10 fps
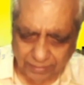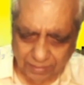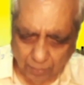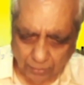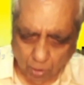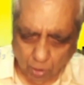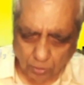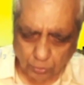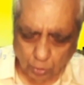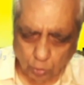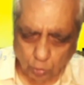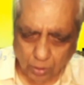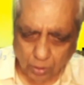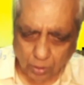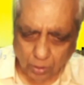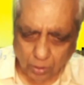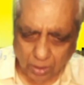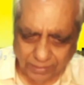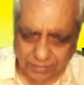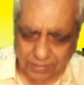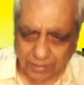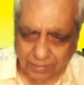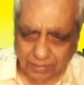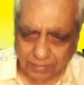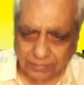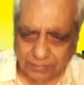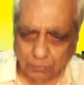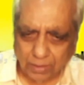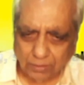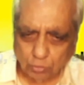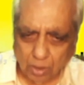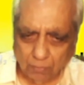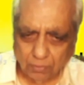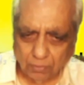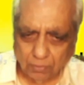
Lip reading: but also to apply the concepts that you have learned.